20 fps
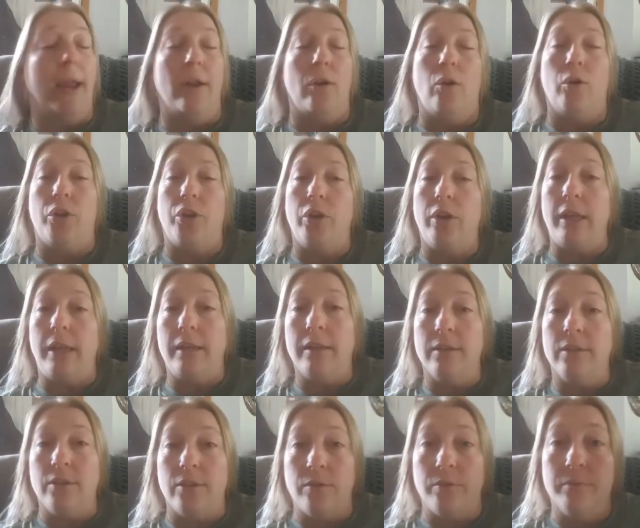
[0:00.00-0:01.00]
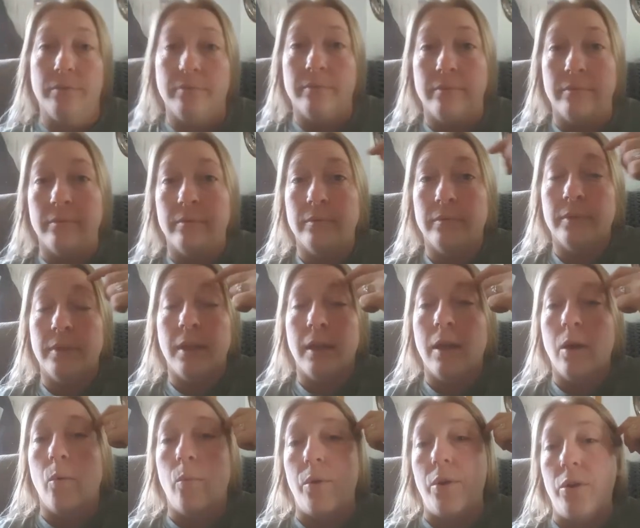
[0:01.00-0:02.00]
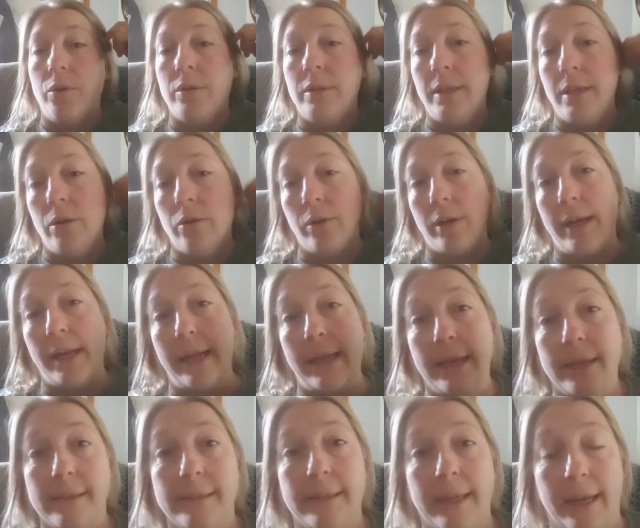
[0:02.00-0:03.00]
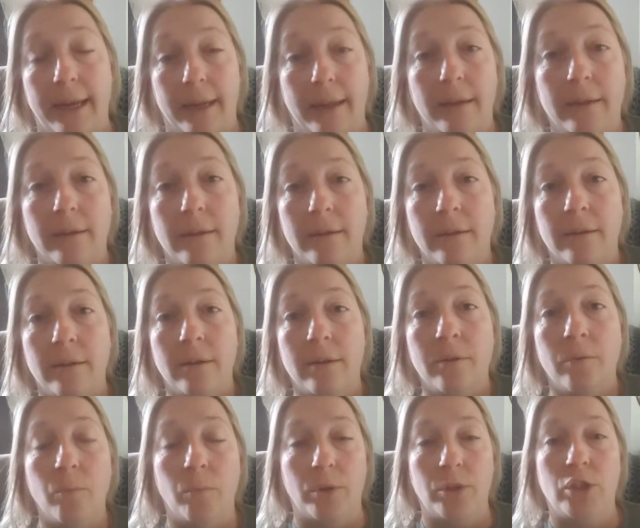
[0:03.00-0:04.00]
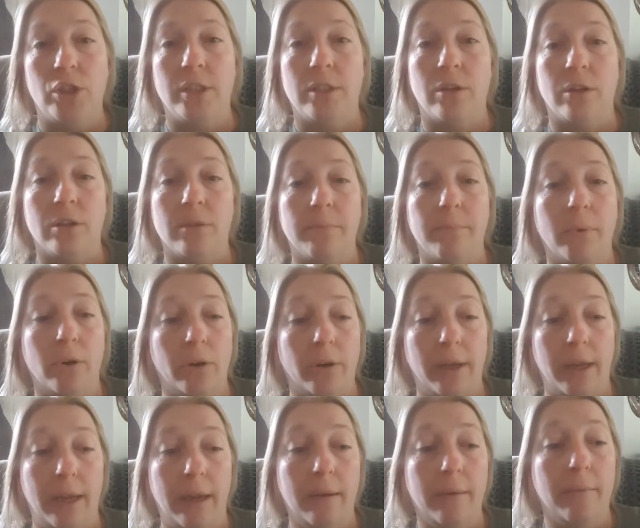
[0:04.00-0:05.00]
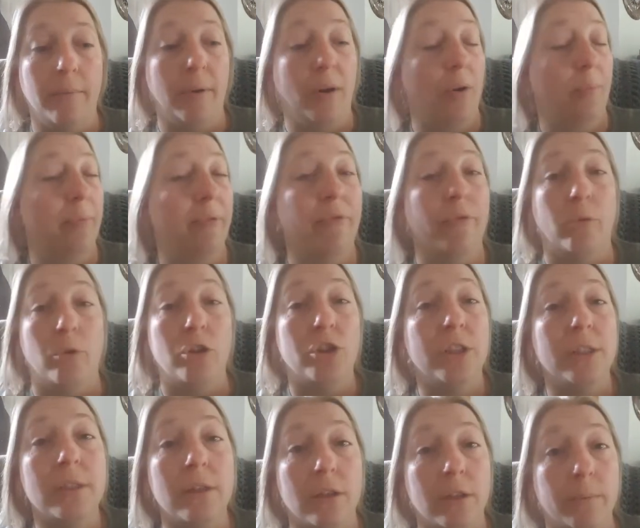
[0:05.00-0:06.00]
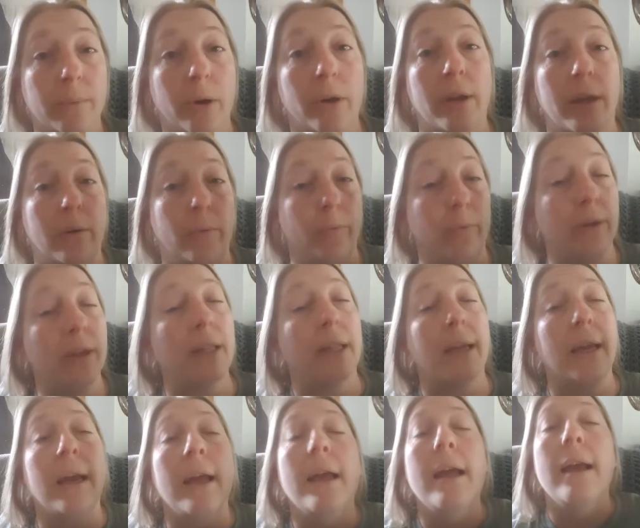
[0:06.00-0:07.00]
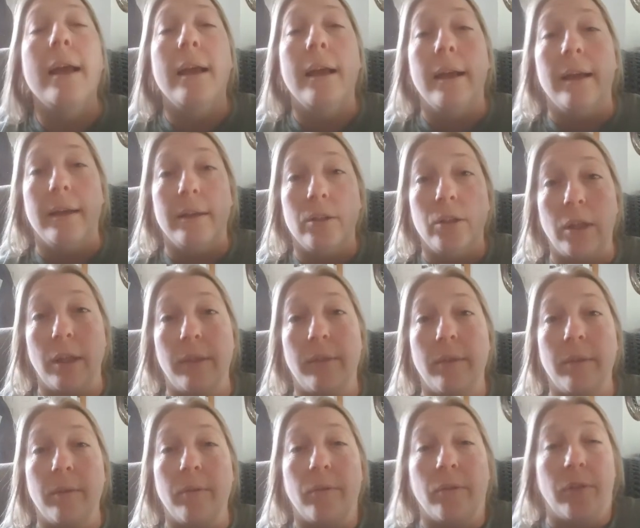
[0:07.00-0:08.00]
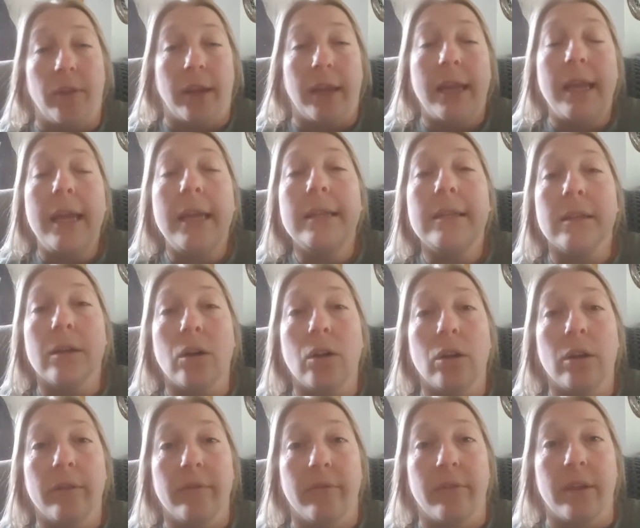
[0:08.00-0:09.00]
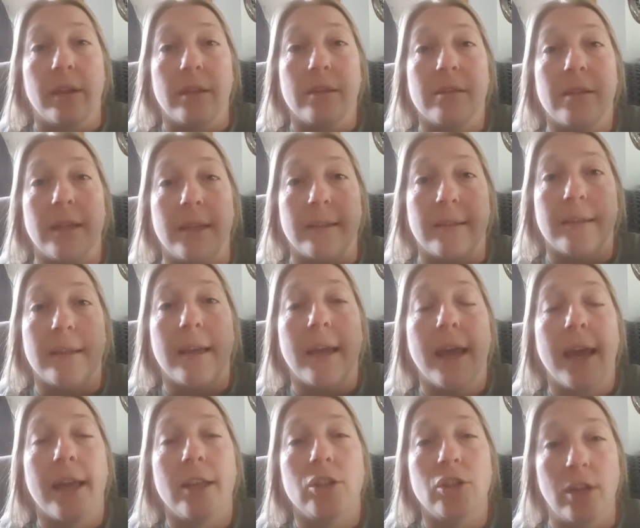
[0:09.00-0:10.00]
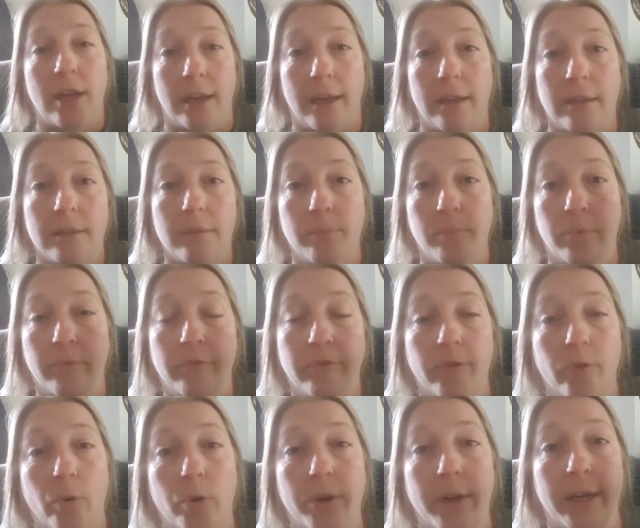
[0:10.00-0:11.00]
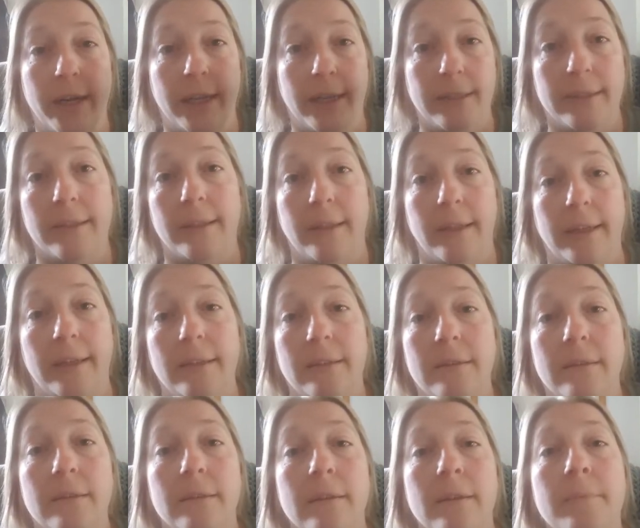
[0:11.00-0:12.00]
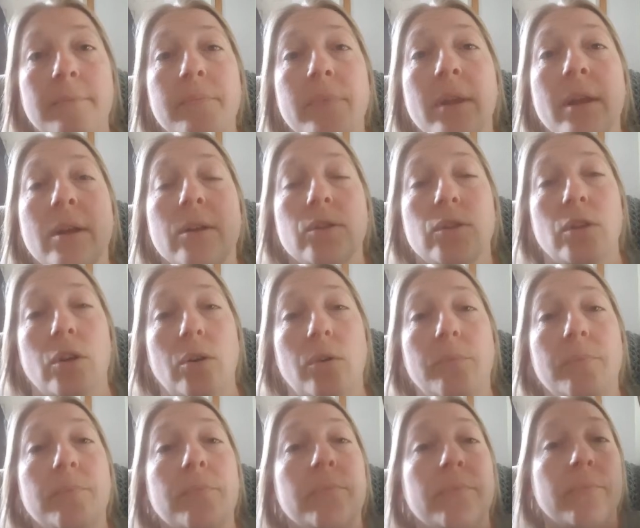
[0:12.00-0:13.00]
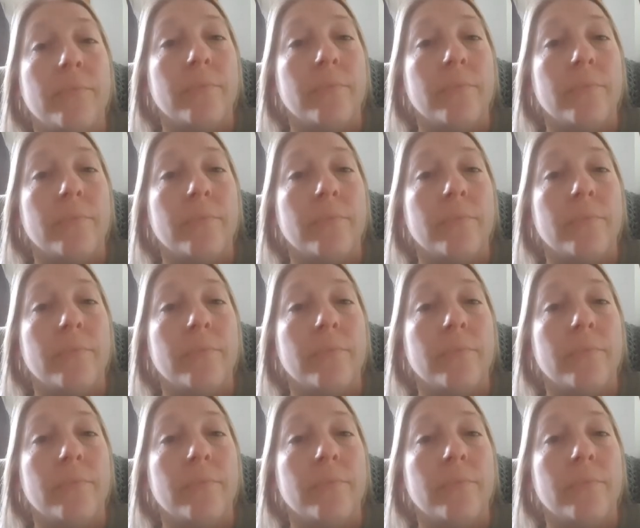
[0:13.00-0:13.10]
And all you need to do when you see her getting excited, when she starts barking, or before she starts barking, really, the key to all of this is catching it before it escalates. So